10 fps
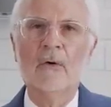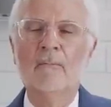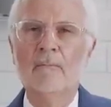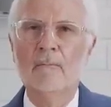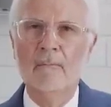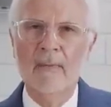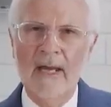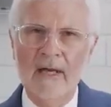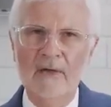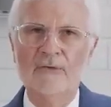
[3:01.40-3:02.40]

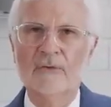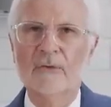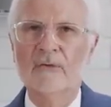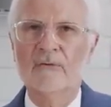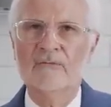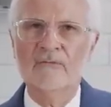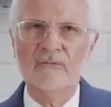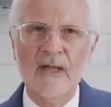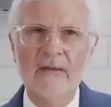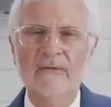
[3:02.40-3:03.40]
major
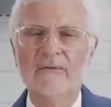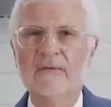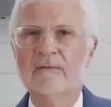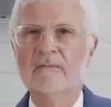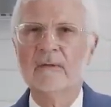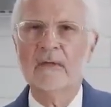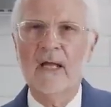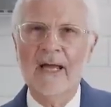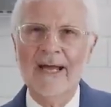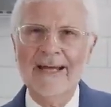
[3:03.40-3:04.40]
defensive
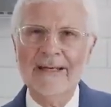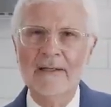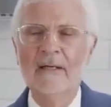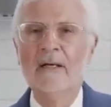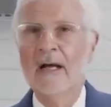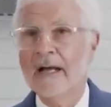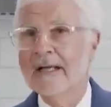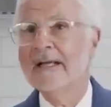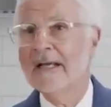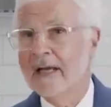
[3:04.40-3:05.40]
line
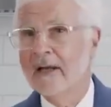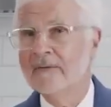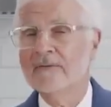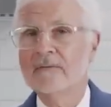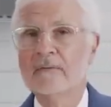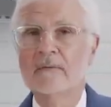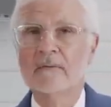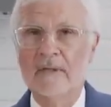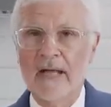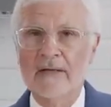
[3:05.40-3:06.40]
against
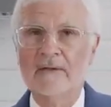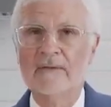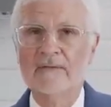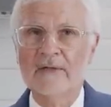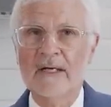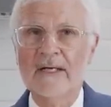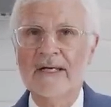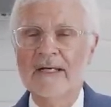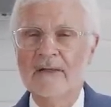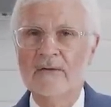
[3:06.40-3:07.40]
lectins
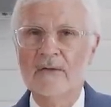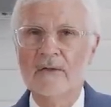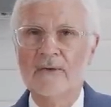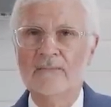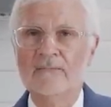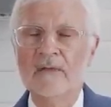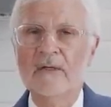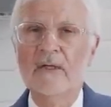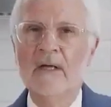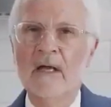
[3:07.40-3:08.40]
getting into you.
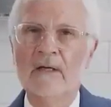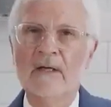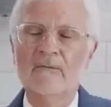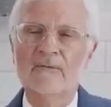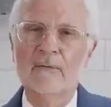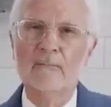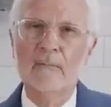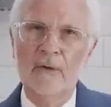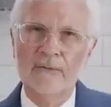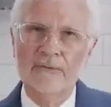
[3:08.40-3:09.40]
And yet for
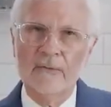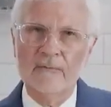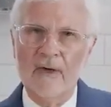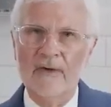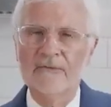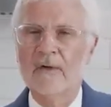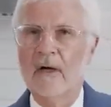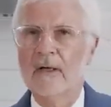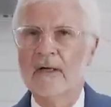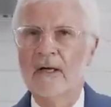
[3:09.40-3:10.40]
most of us,
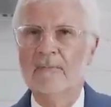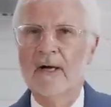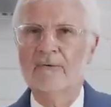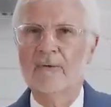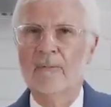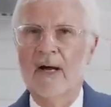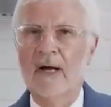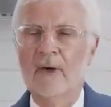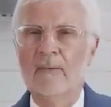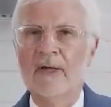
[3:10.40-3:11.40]
our gut
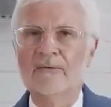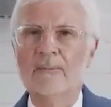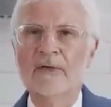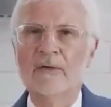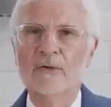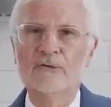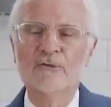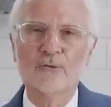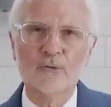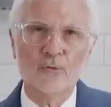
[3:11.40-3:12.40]
microbiome has been
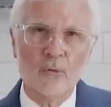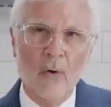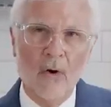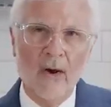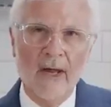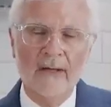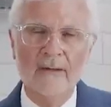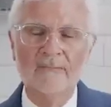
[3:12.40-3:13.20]
destroyed